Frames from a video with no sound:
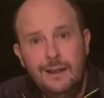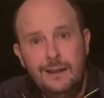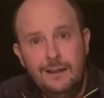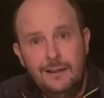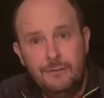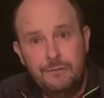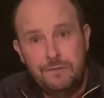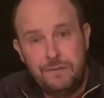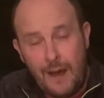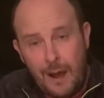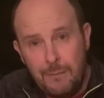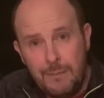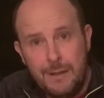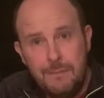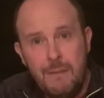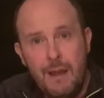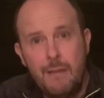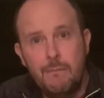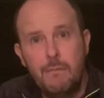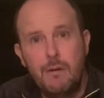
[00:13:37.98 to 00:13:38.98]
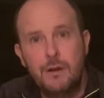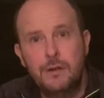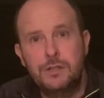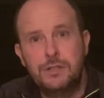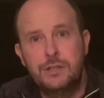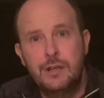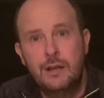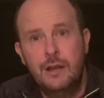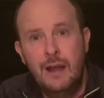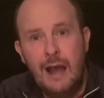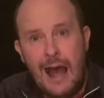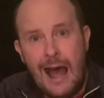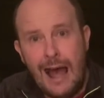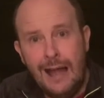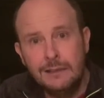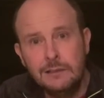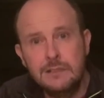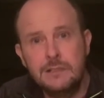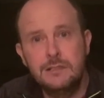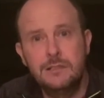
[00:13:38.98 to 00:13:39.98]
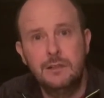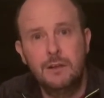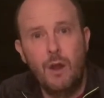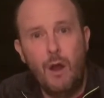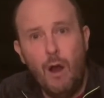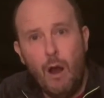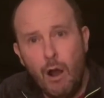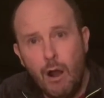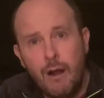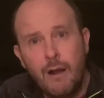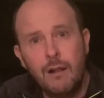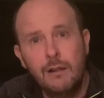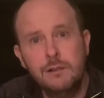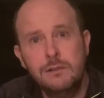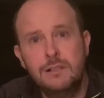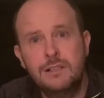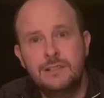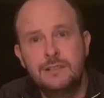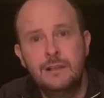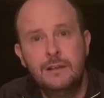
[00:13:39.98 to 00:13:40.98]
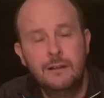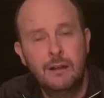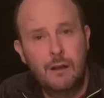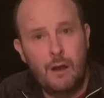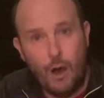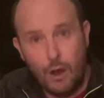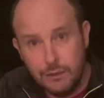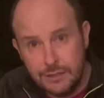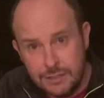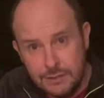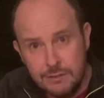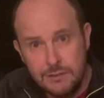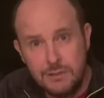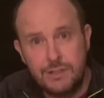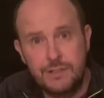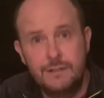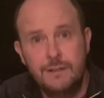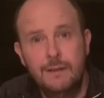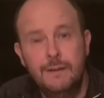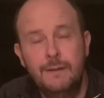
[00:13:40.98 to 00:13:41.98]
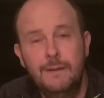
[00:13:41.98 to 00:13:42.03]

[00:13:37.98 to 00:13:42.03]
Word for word: and family members, aunts and uncles, cousins,